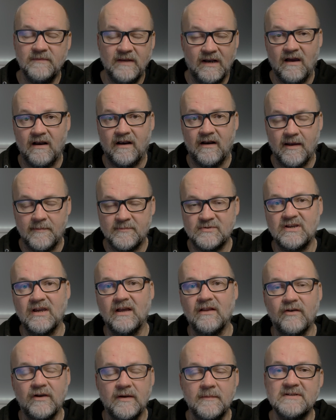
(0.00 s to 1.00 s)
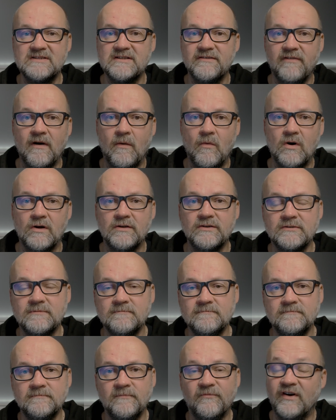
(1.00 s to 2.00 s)
Then I can upscale the image if I want.
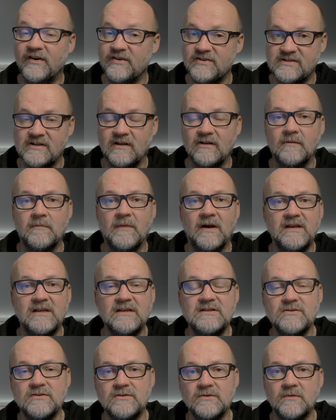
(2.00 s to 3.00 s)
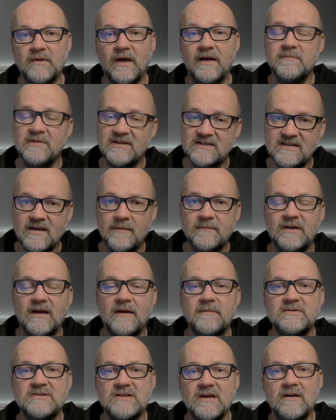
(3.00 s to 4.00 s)
Very seldom I need to do that, but
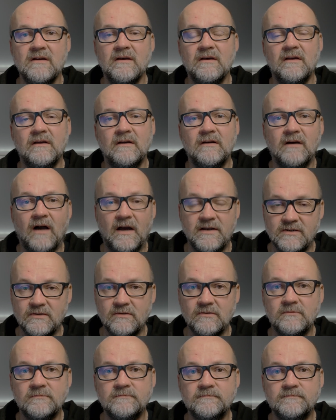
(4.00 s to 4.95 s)
sometimes I do.